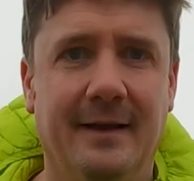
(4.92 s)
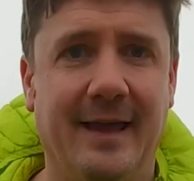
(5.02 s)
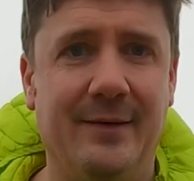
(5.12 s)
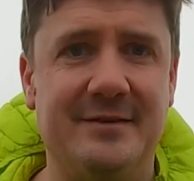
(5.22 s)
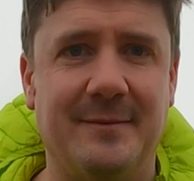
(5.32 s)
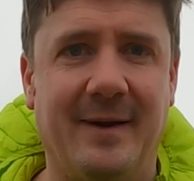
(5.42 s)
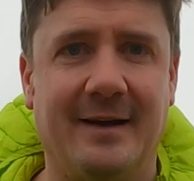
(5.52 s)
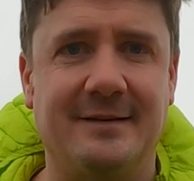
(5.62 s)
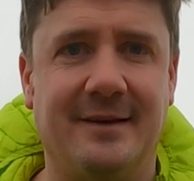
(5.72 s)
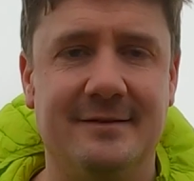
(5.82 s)
Here is the
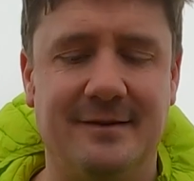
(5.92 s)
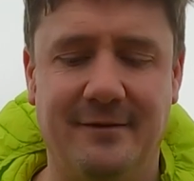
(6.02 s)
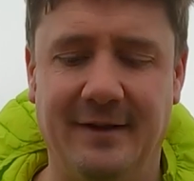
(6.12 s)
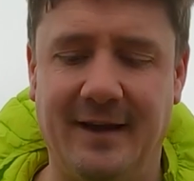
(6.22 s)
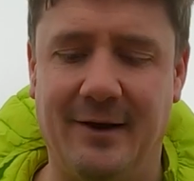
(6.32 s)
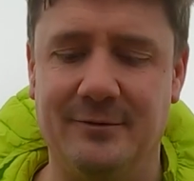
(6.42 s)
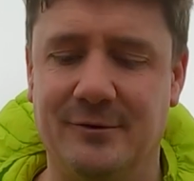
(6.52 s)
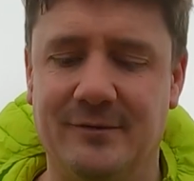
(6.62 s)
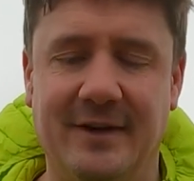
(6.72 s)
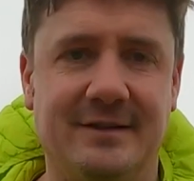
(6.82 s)
pack size of the
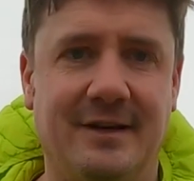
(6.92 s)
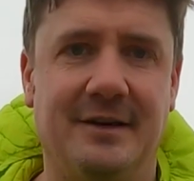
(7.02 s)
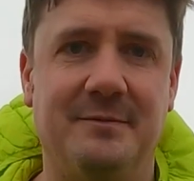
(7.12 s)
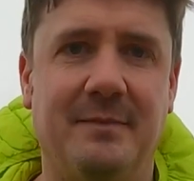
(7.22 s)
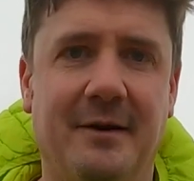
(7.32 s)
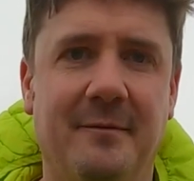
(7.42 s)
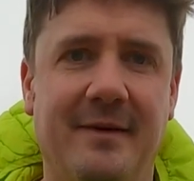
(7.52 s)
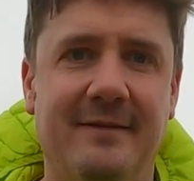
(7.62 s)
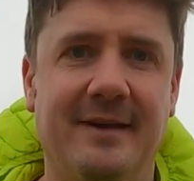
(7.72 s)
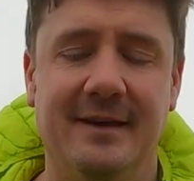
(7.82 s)
Outdoor Research Bug
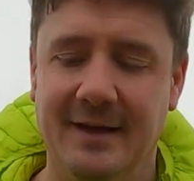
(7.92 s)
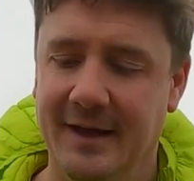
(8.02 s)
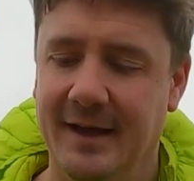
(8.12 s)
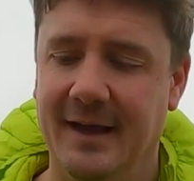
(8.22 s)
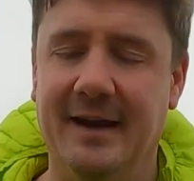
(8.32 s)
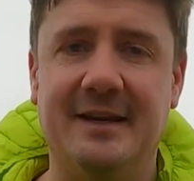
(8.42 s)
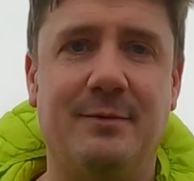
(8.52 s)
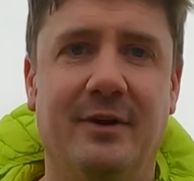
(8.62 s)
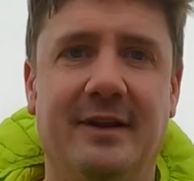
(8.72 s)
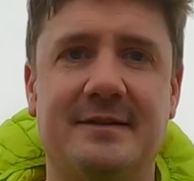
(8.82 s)
Bivy. It is
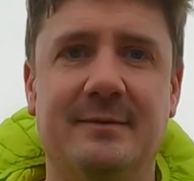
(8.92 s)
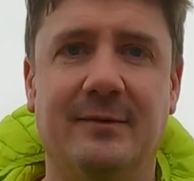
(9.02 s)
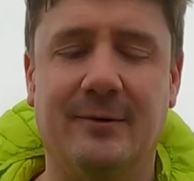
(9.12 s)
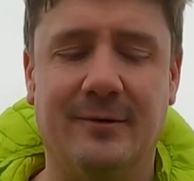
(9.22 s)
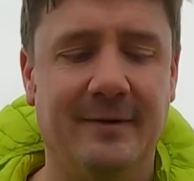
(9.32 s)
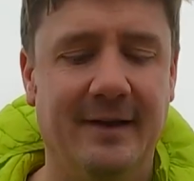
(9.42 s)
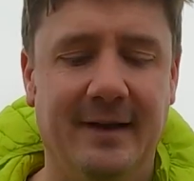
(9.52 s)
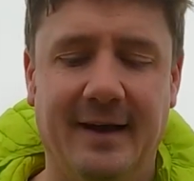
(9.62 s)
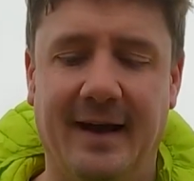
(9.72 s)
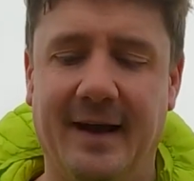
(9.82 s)
pretty small.
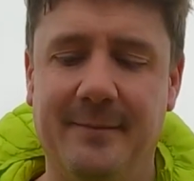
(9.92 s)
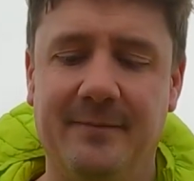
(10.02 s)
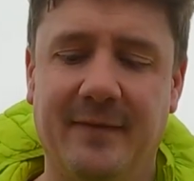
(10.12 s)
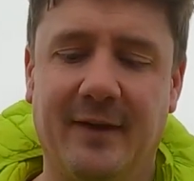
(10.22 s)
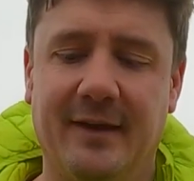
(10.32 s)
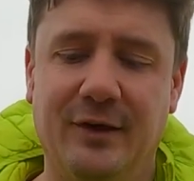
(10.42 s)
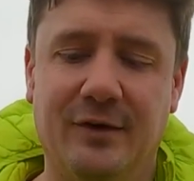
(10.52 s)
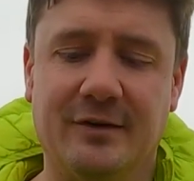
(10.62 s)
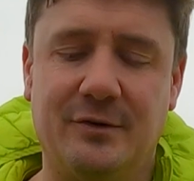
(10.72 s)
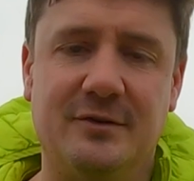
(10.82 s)
You
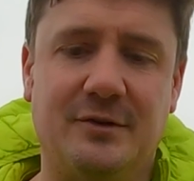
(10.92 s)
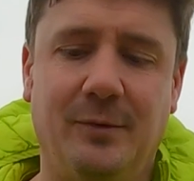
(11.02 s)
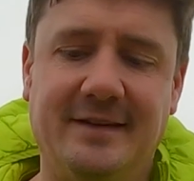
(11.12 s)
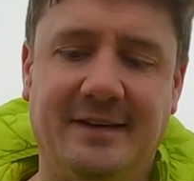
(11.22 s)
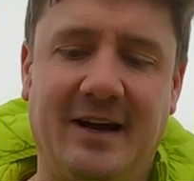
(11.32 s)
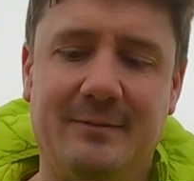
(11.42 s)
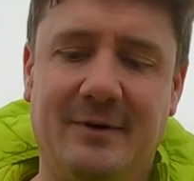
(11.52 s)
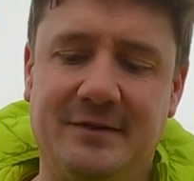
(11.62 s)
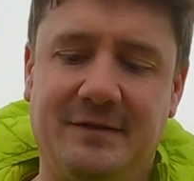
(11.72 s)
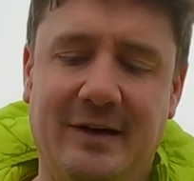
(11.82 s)
can squeeze it down
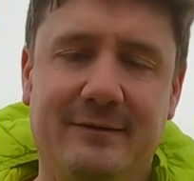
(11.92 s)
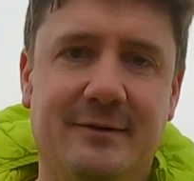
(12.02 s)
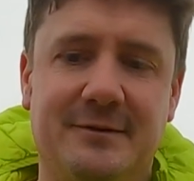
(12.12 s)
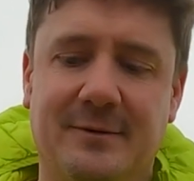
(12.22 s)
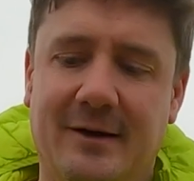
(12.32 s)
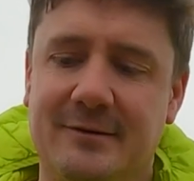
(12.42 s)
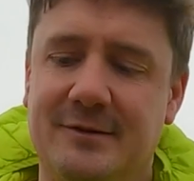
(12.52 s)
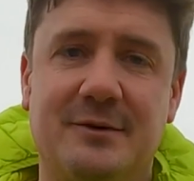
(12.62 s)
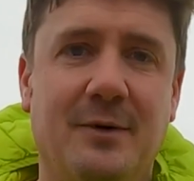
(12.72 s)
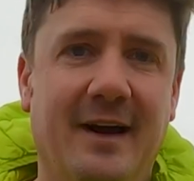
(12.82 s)
much further as well,
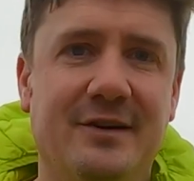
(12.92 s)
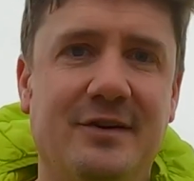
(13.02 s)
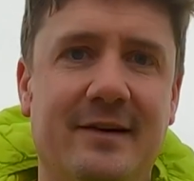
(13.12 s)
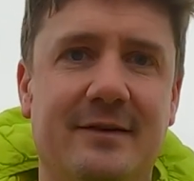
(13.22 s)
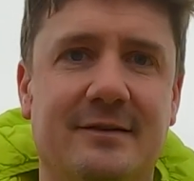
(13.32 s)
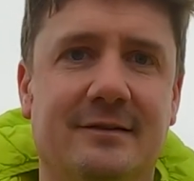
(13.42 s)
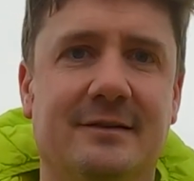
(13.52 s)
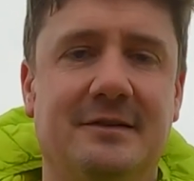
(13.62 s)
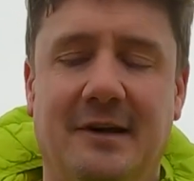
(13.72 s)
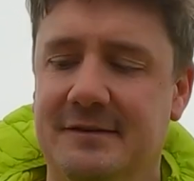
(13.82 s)
so it's quite a generous sort
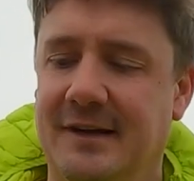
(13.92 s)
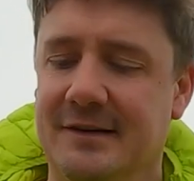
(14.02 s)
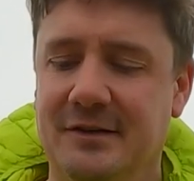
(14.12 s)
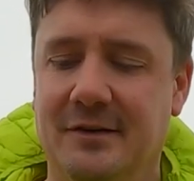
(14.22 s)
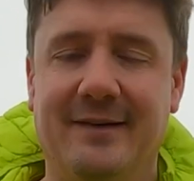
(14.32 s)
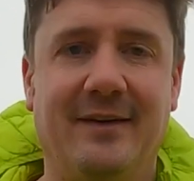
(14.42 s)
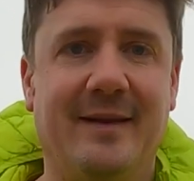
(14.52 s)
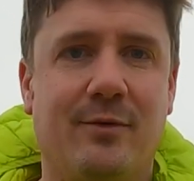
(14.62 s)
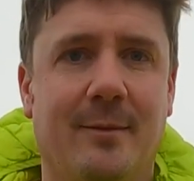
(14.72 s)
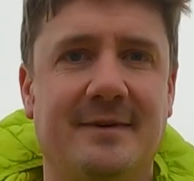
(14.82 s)
of stuff, so actually you don't have
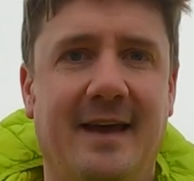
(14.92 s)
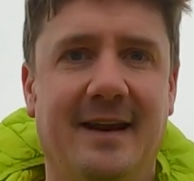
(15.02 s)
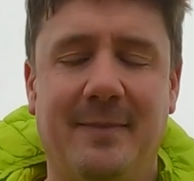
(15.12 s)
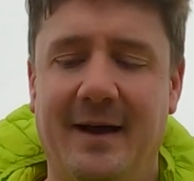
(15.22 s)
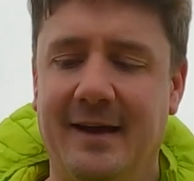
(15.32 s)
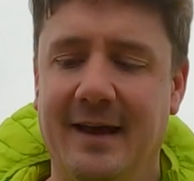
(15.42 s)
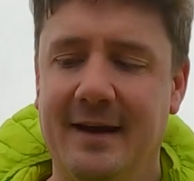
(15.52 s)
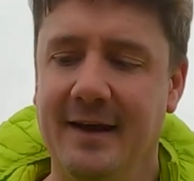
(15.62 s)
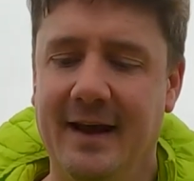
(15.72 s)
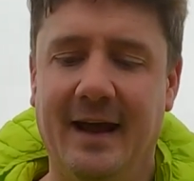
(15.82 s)
any problems getting it back in.